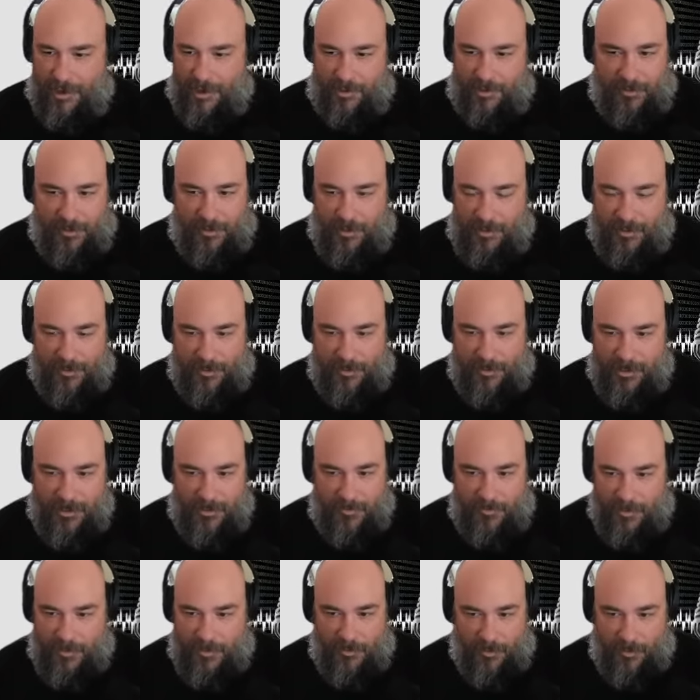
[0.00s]
I don't know if these
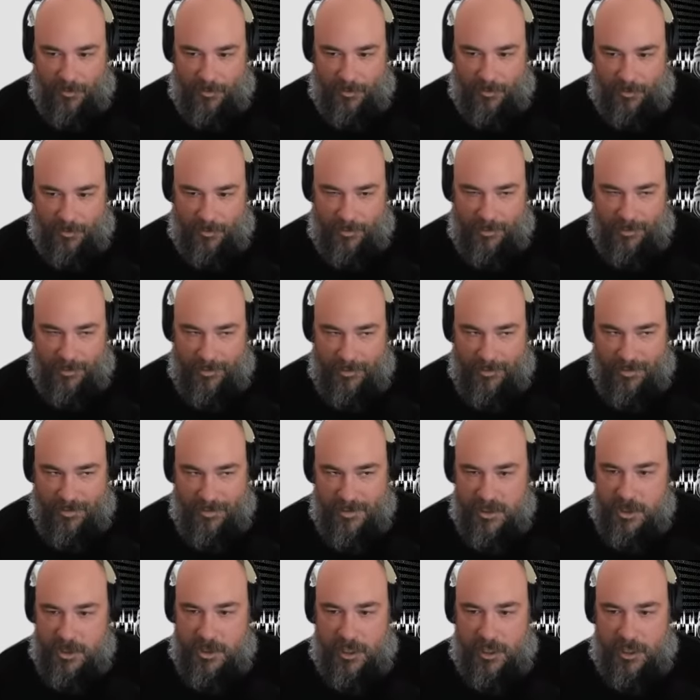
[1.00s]
people, this